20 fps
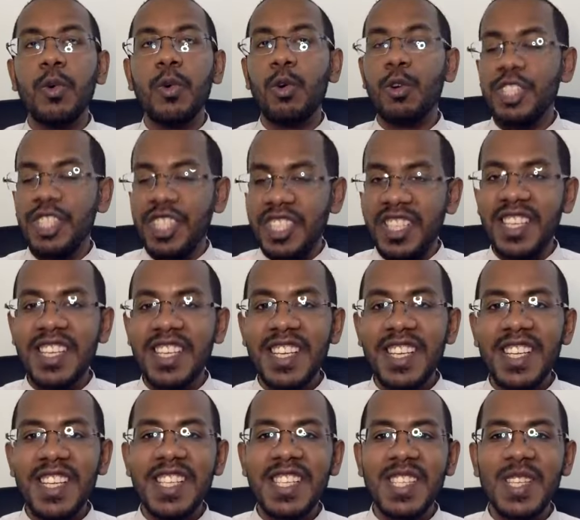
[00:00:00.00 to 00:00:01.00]
or she
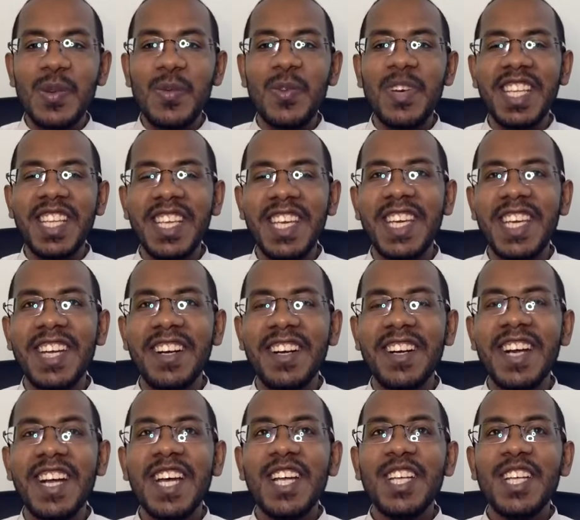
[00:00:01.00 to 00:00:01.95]
is someone eager